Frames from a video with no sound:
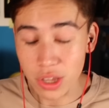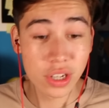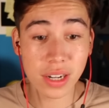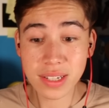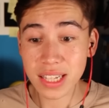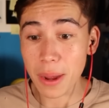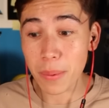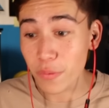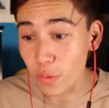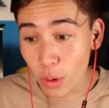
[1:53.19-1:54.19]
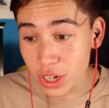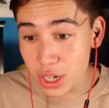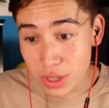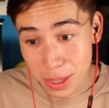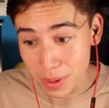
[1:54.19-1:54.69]
You could have said that before
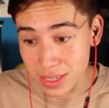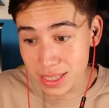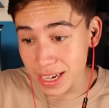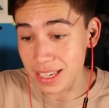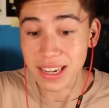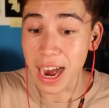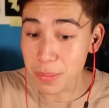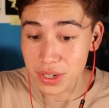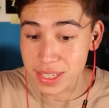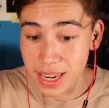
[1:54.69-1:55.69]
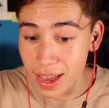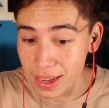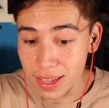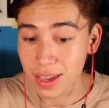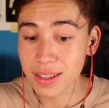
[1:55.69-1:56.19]
she was about to dance. I'm just
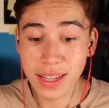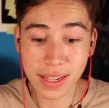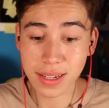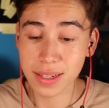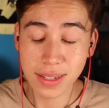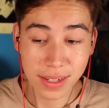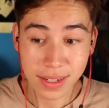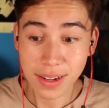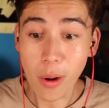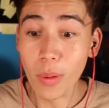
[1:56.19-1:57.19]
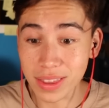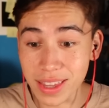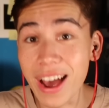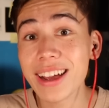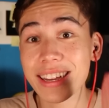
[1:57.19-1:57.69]
saying, like, what
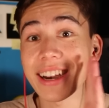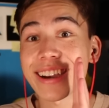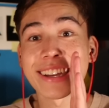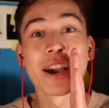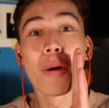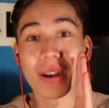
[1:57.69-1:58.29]
the heck, guy?